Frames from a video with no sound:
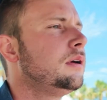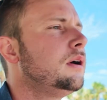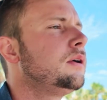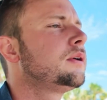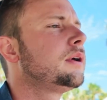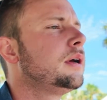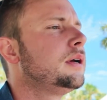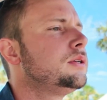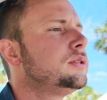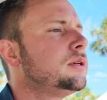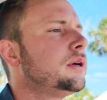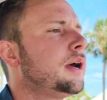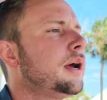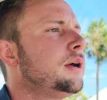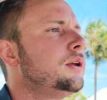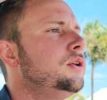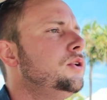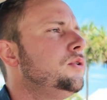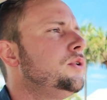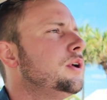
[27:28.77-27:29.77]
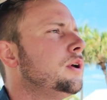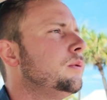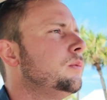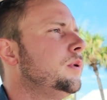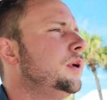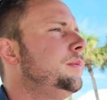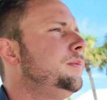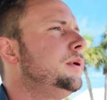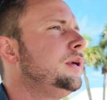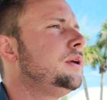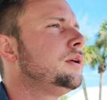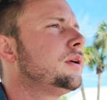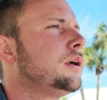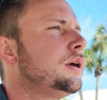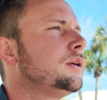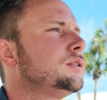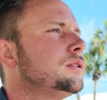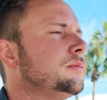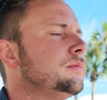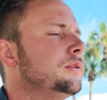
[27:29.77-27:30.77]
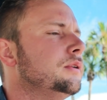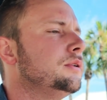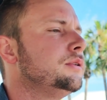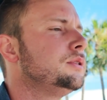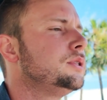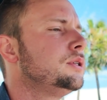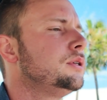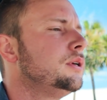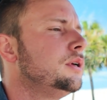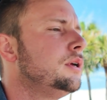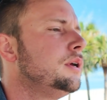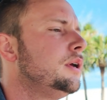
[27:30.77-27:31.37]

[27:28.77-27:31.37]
Okay, so how do you get repeat customers?